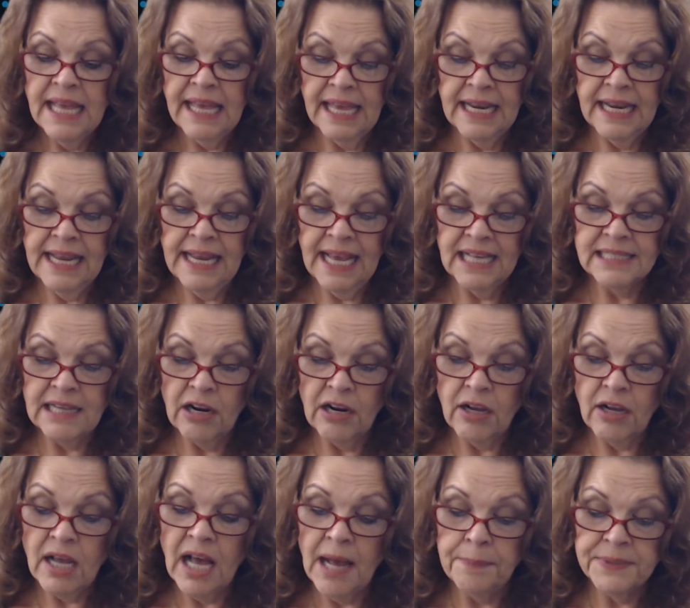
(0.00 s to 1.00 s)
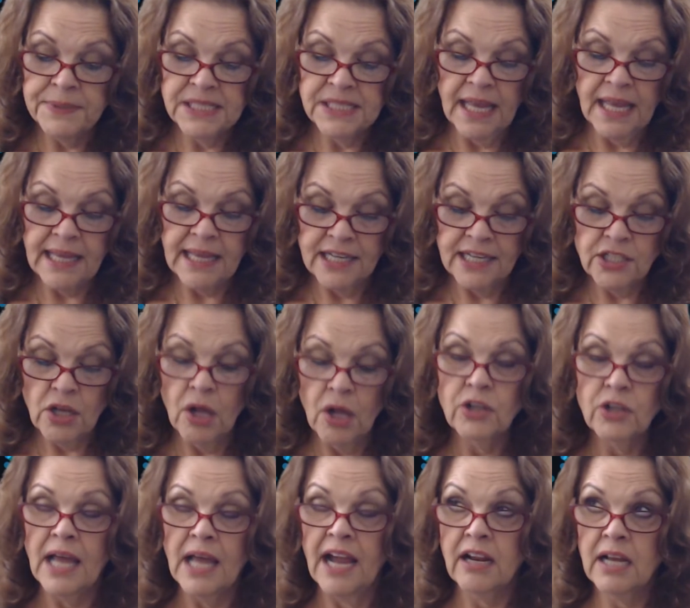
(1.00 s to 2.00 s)
It has our cups, like I
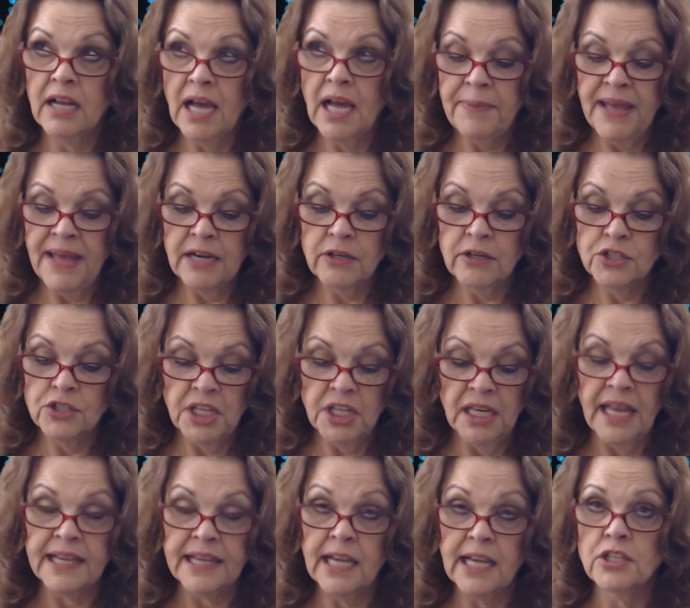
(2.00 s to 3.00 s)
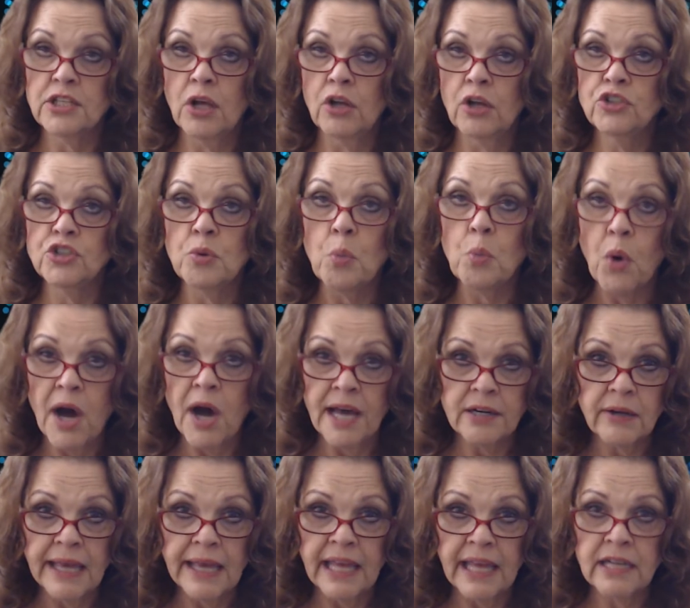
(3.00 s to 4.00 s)
told, our cup energy, like I told you,
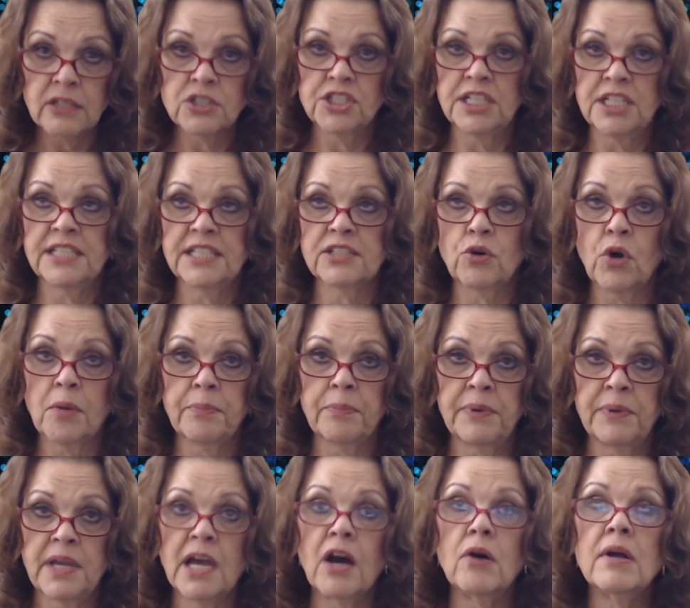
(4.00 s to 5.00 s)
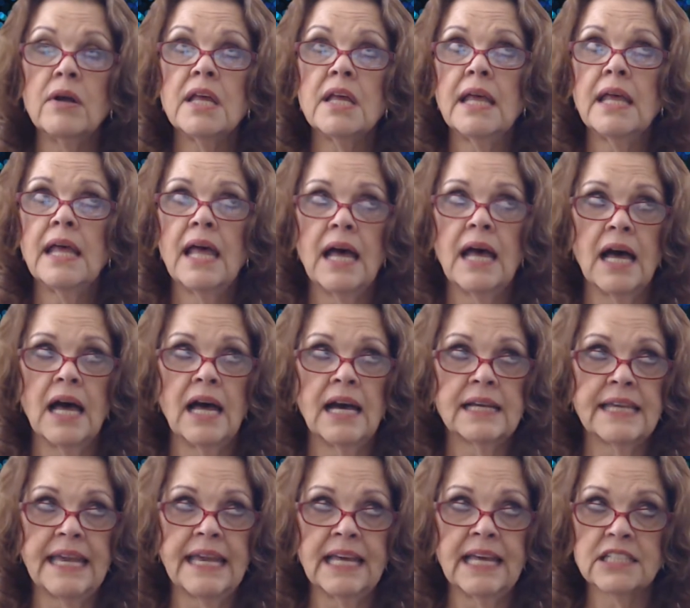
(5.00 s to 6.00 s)
water energy, Scorpio, uh,
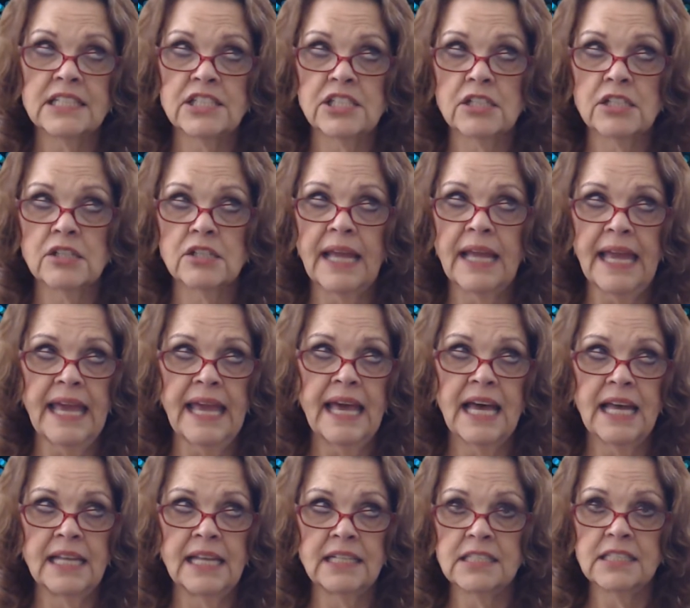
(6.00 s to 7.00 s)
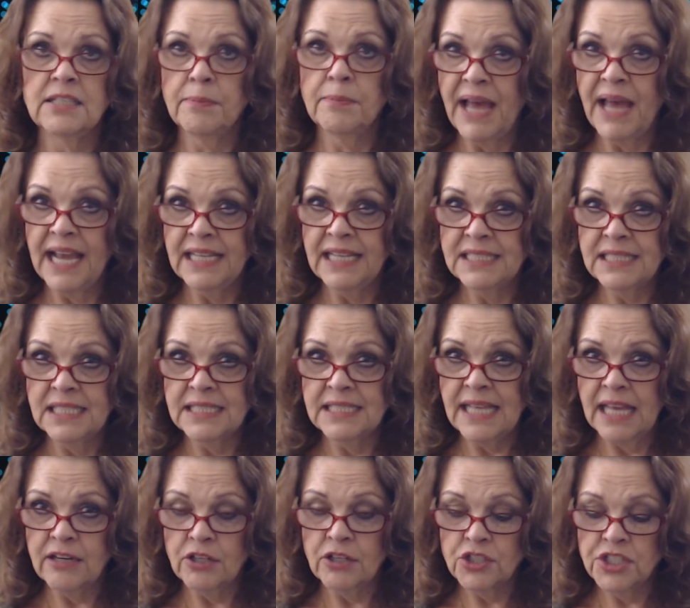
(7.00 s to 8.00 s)
Cancer, and Pisces
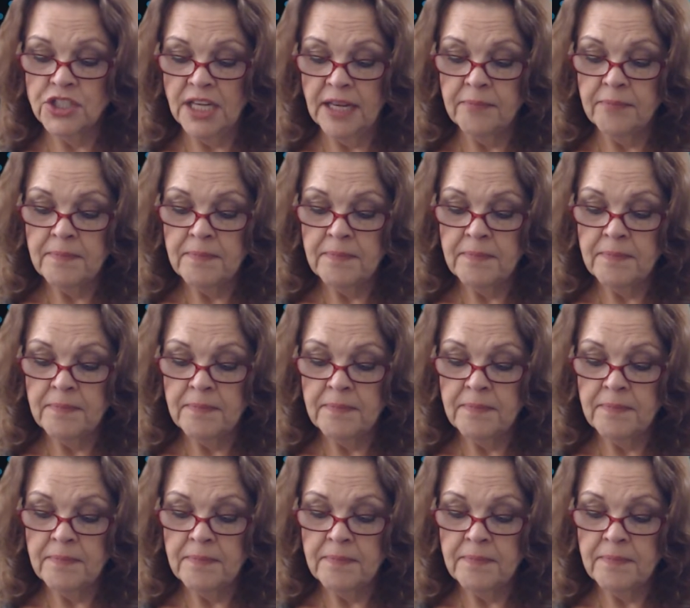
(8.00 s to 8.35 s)
energy